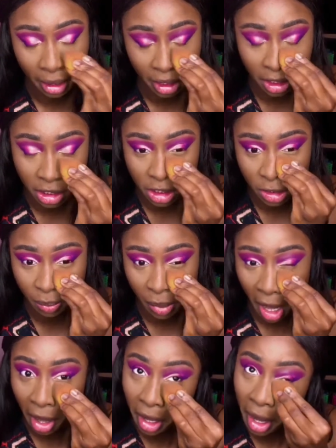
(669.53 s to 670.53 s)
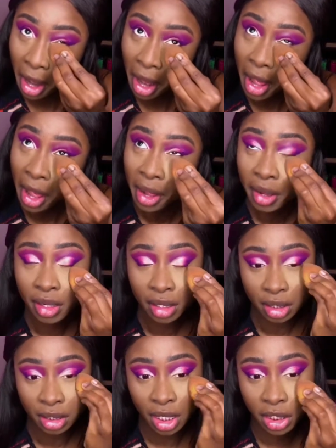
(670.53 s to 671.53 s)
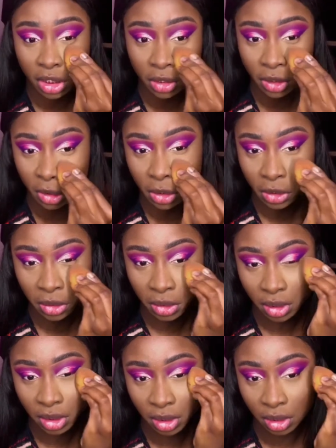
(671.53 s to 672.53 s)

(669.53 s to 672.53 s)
each powder that you choose,